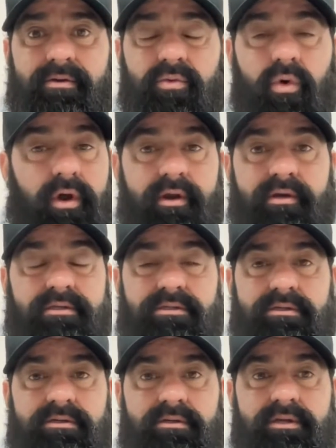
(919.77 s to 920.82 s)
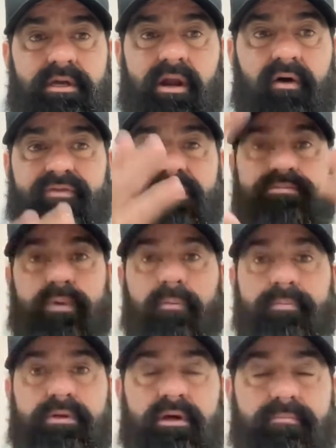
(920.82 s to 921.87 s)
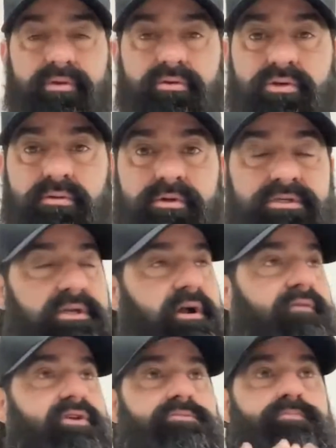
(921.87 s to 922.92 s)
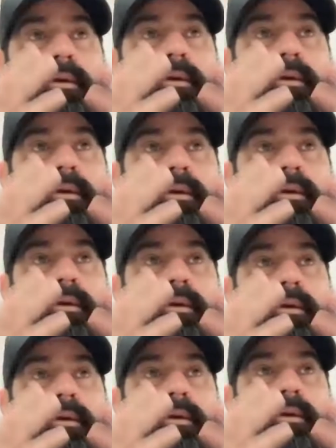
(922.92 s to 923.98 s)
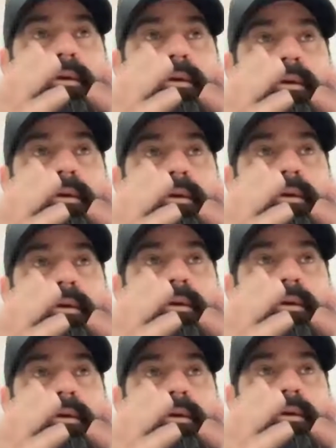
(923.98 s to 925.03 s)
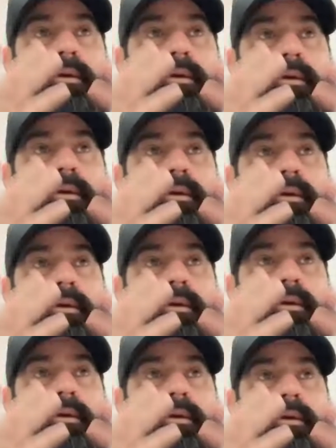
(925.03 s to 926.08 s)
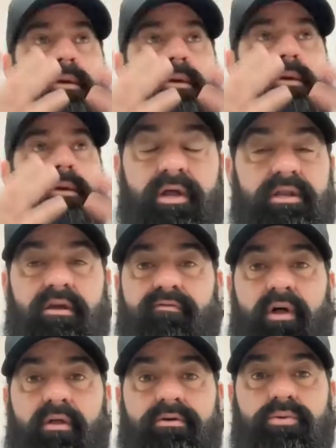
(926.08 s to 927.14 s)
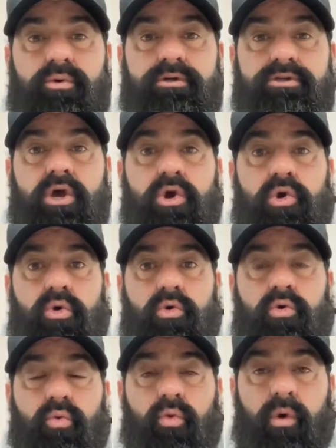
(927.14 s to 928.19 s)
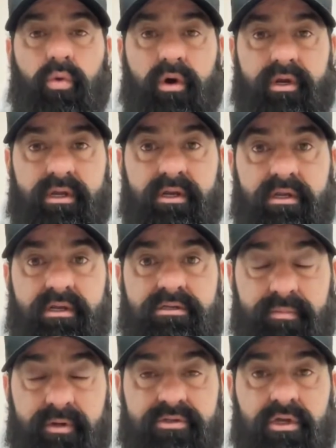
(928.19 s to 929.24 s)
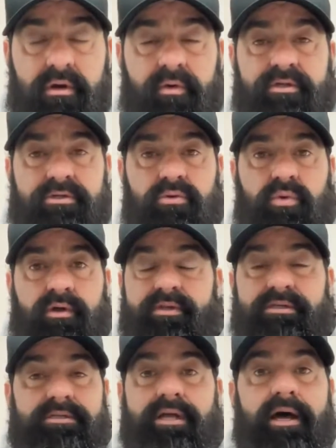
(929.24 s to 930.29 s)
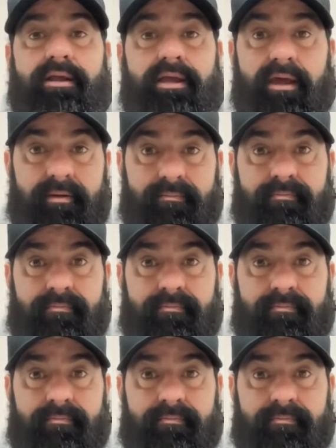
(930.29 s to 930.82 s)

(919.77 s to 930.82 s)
Warriors, get off these pump and dump YouTubers. Get off these pump and dump podcasters. Get off these pump and dump TikTok people who are just trying to get followers, warriors. We're working to build generational wealth. This is not a game.